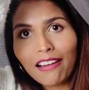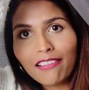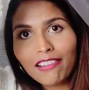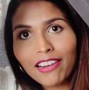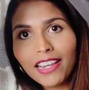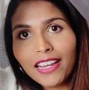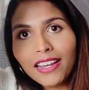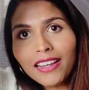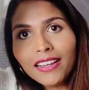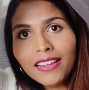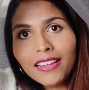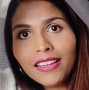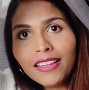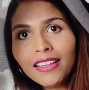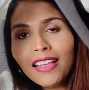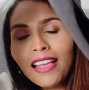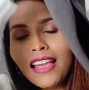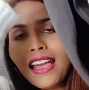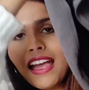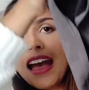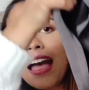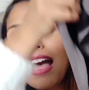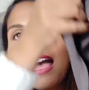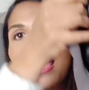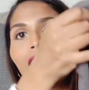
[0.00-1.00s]
carrier,
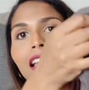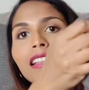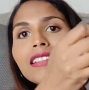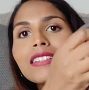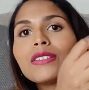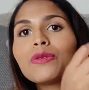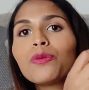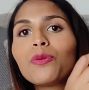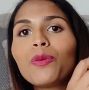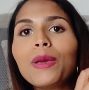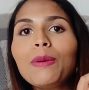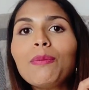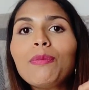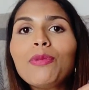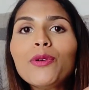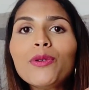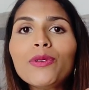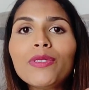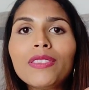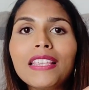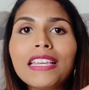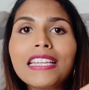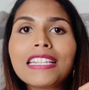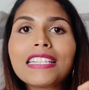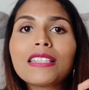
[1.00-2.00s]
and we
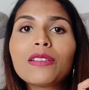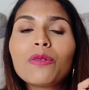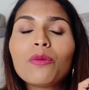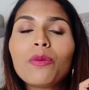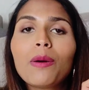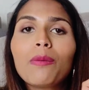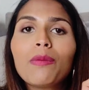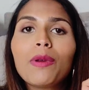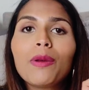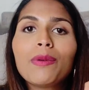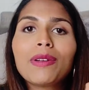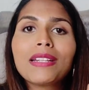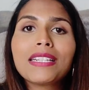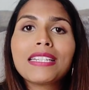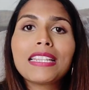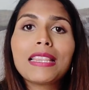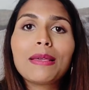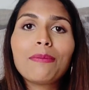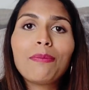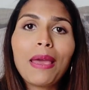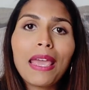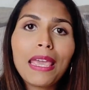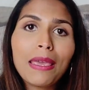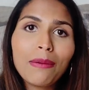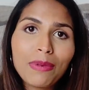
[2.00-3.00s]
bought this when we went
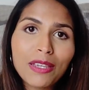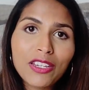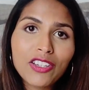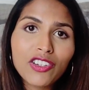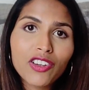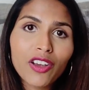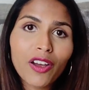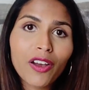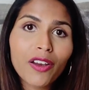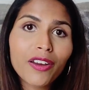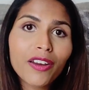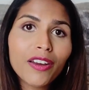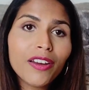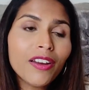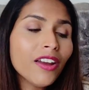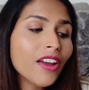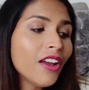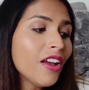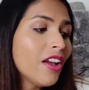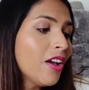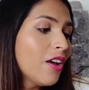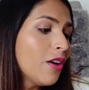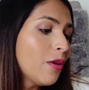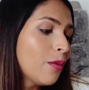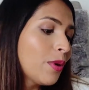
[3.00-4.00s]
to the baby show.
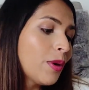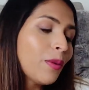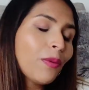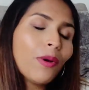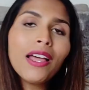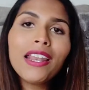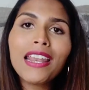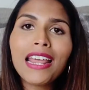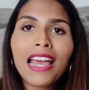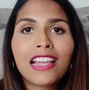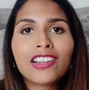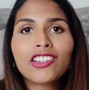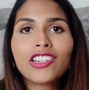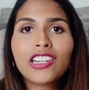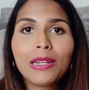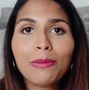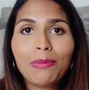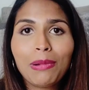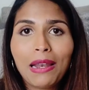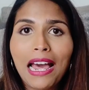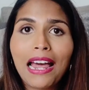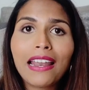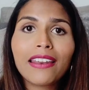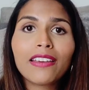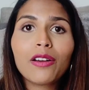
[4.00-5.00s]
We weren't
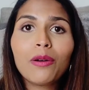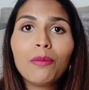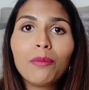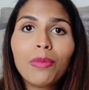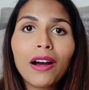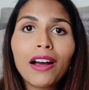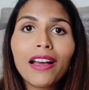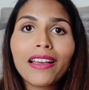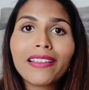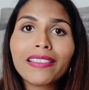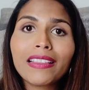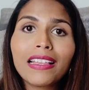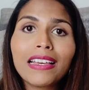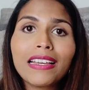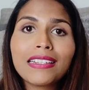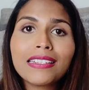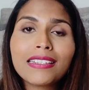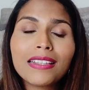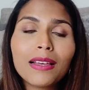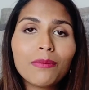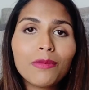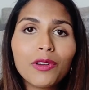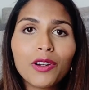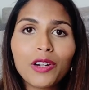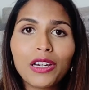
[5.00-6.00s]
actually planning on buying
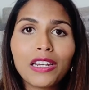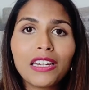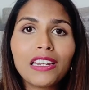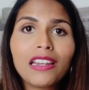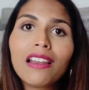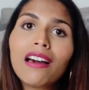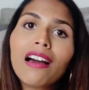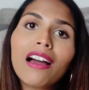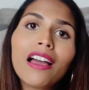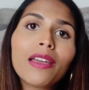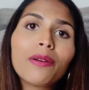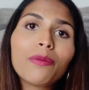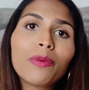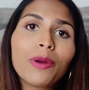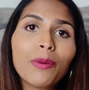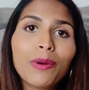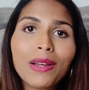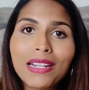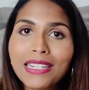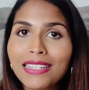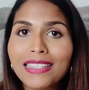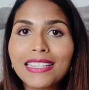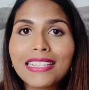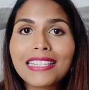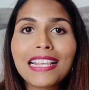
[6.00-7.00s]
this, I'm not gonna lie. We
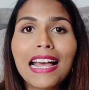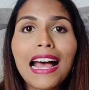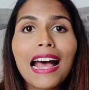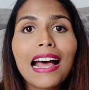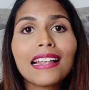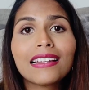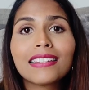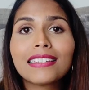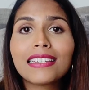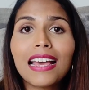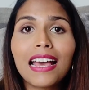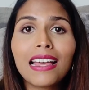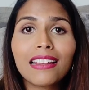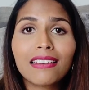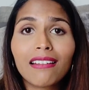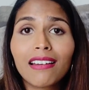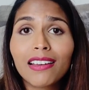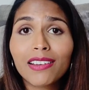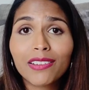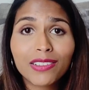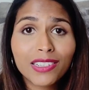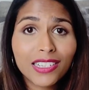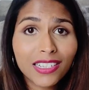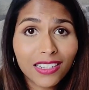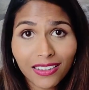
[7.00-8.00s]
went to the sand and
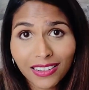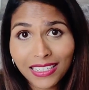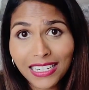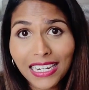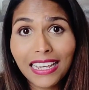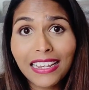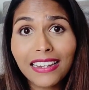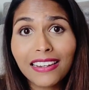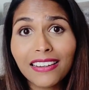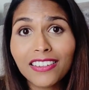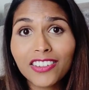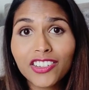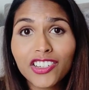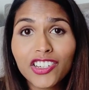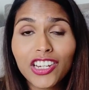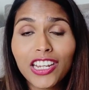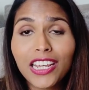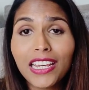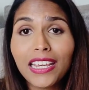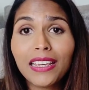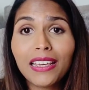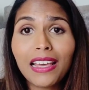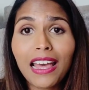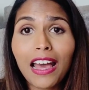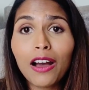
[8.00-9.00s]
I got sucked in.
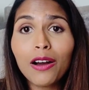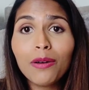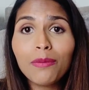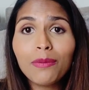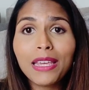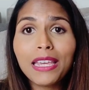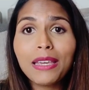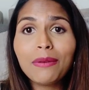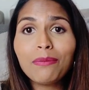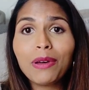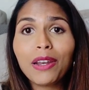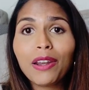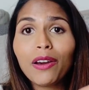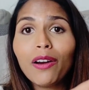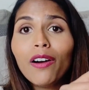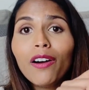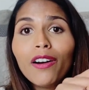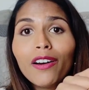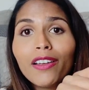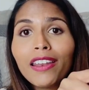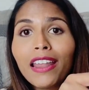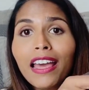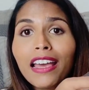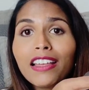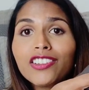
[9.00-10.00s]
She helped me put it
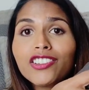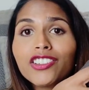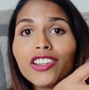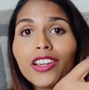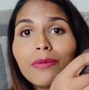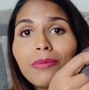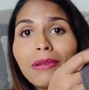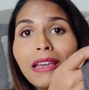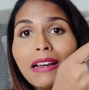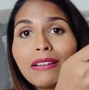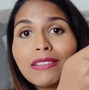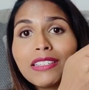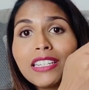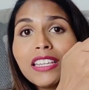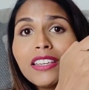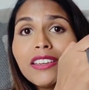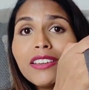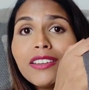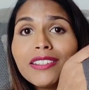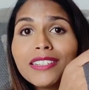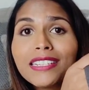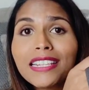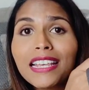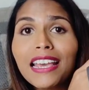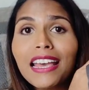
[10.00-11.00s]
on and showed me how to
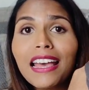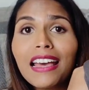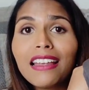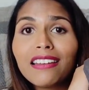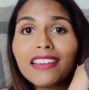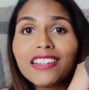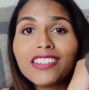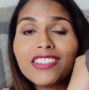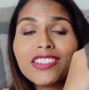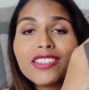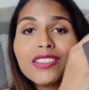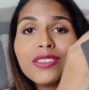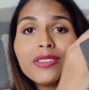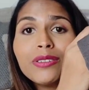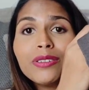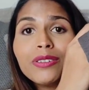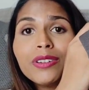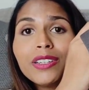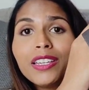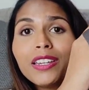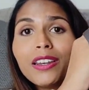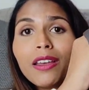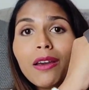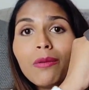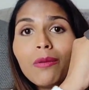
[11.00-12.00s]
use it, and I just
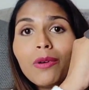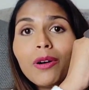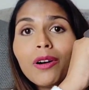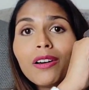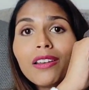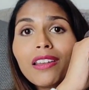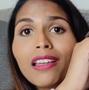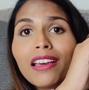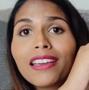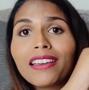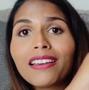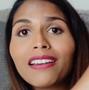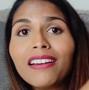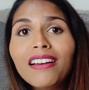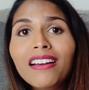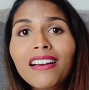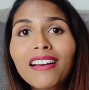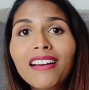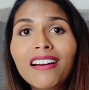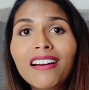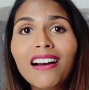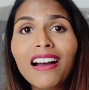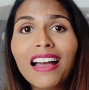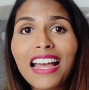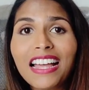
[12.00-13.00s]
thought, you know what, like,
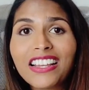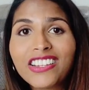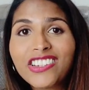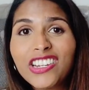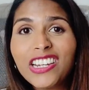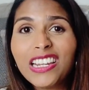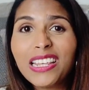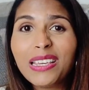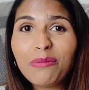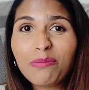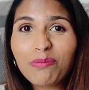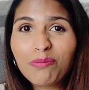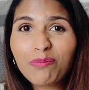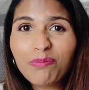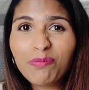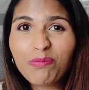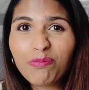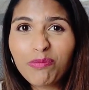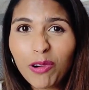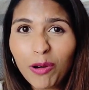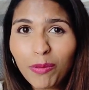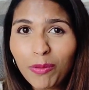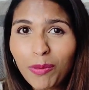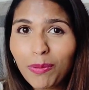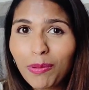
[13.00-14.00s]
I actually
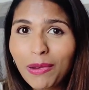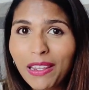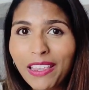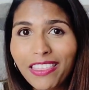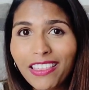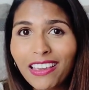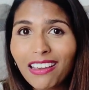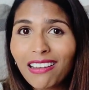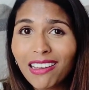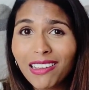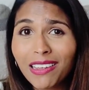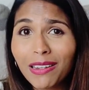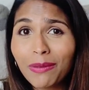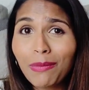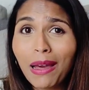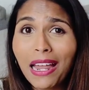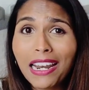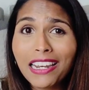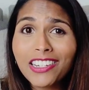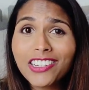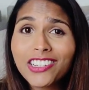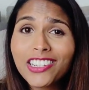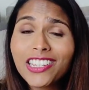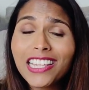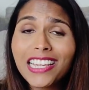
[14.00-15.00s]
probably think I could
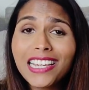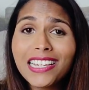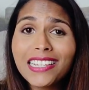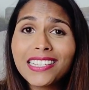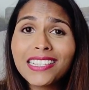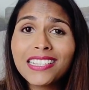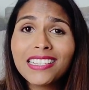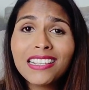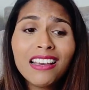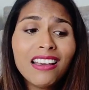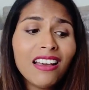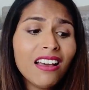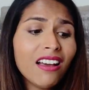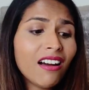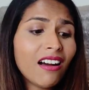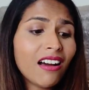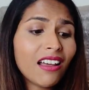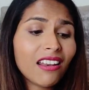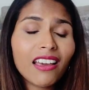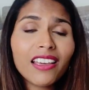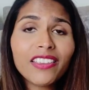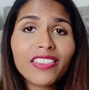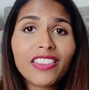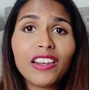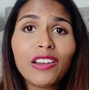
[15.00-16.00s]
manage this.
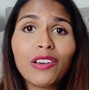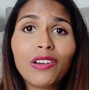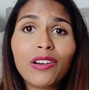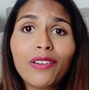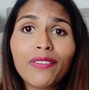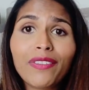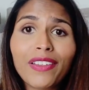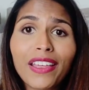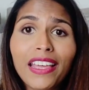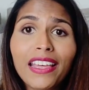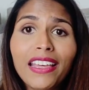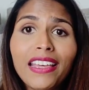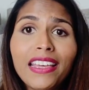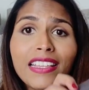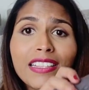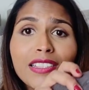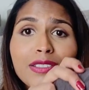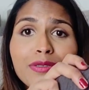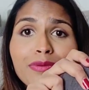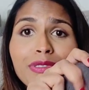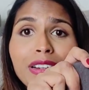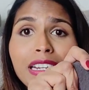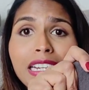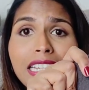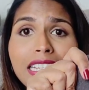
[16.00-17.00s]
I like the look of it.
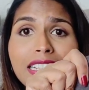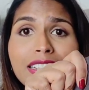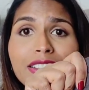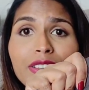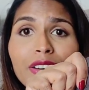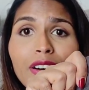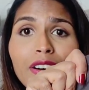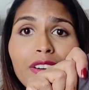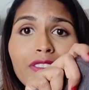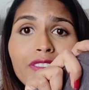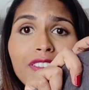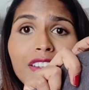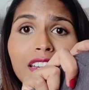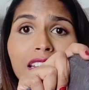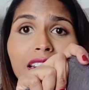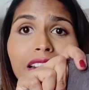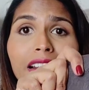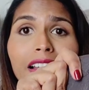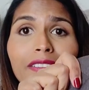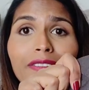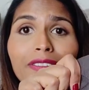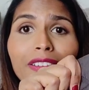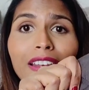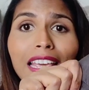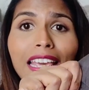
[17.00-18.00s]
It's really soft
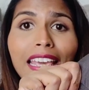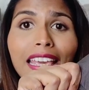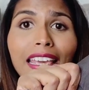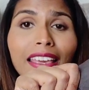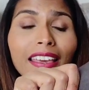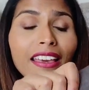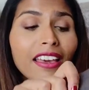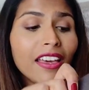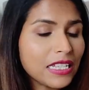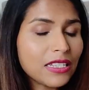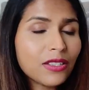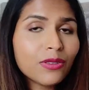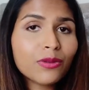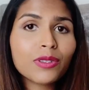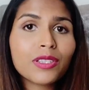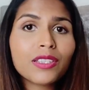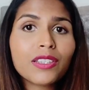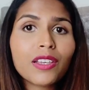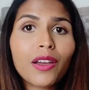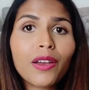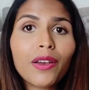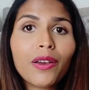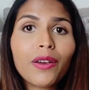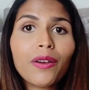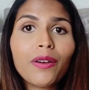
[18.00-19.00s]
and lovely. It's
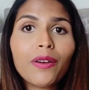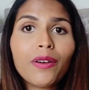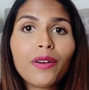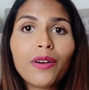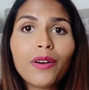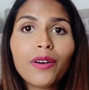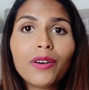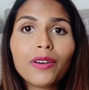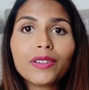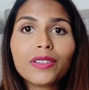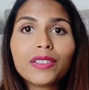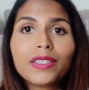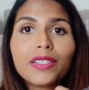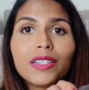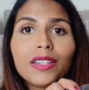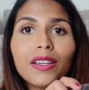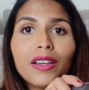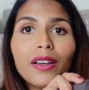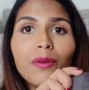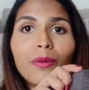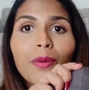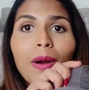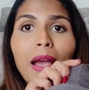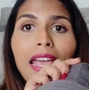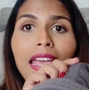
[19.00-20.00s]
also got
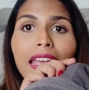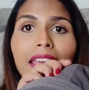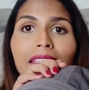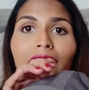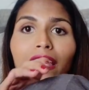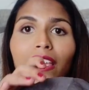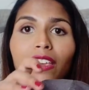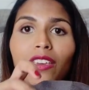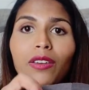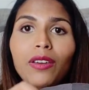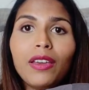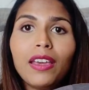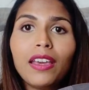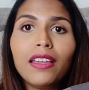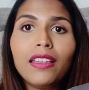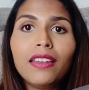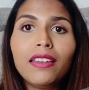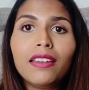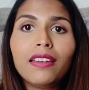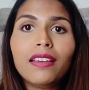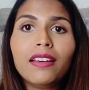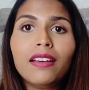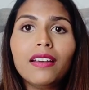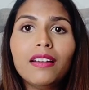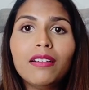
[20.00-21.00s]
a way that you
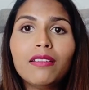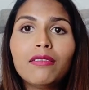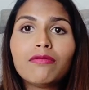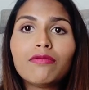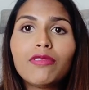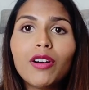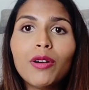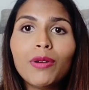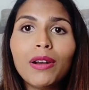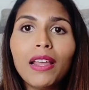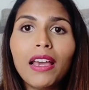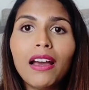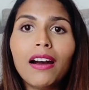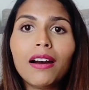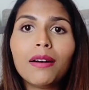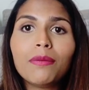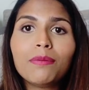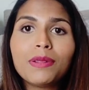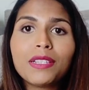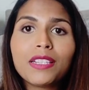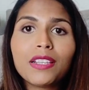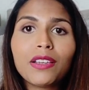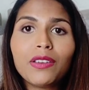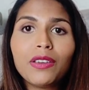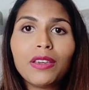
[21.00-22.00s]
can roll it
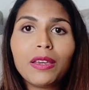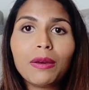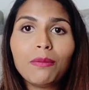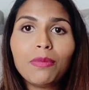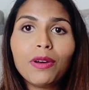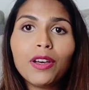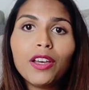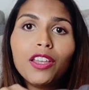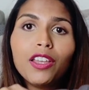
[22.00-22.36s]
up, so you can